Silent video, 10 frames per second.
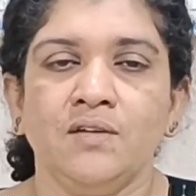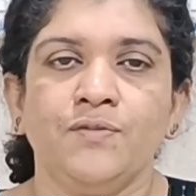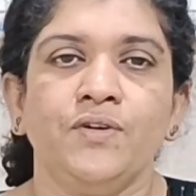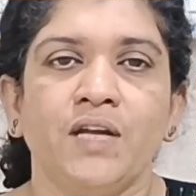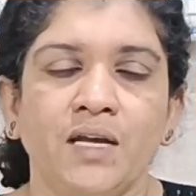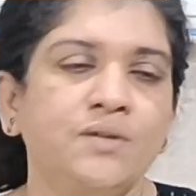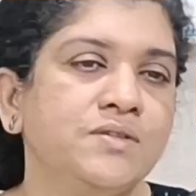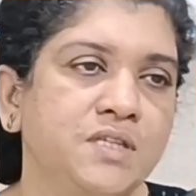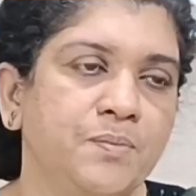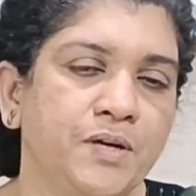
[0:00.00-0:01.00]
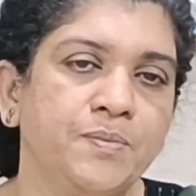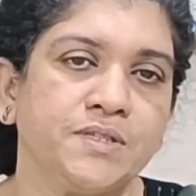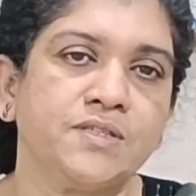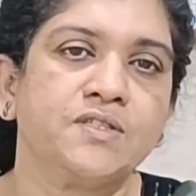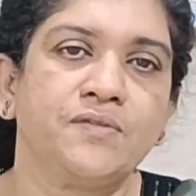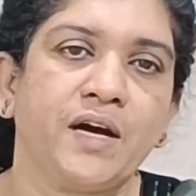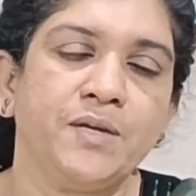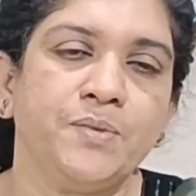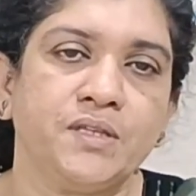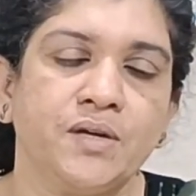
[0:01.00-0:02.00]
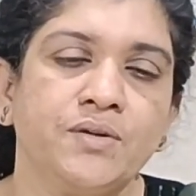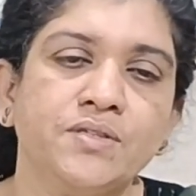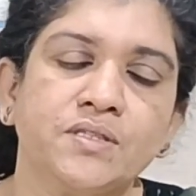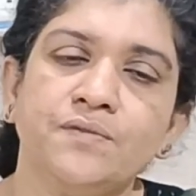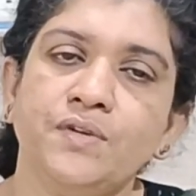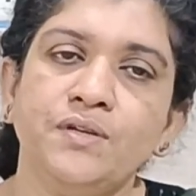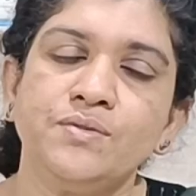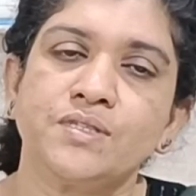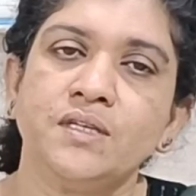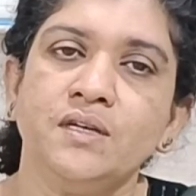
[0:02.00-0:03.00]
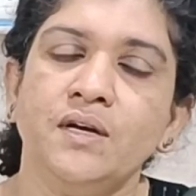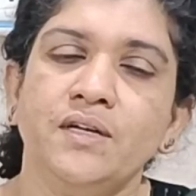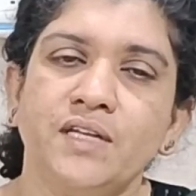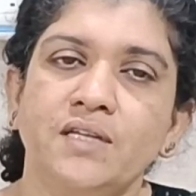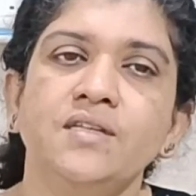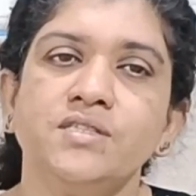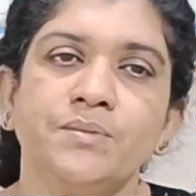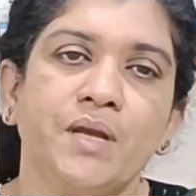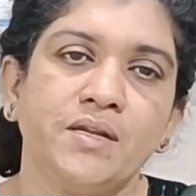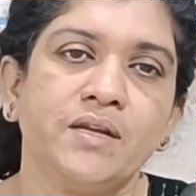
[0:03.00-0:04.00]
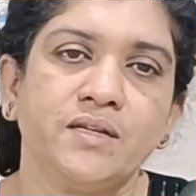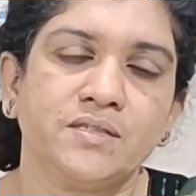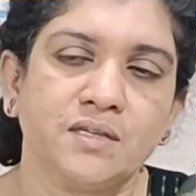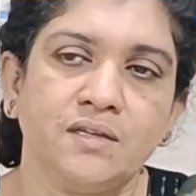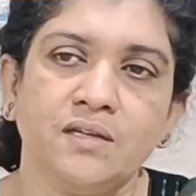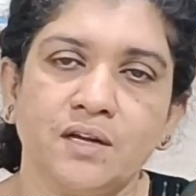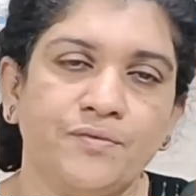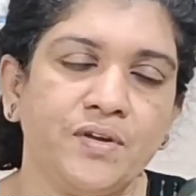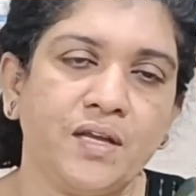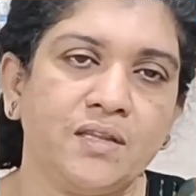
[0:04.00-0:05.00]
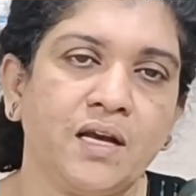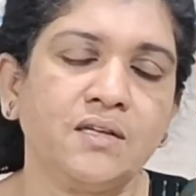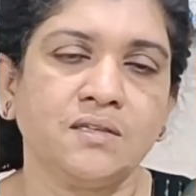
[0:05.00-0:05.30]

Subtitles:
For diagnostic purposes of hyperthyroidism, we use a technetium-99 scintigraphy, and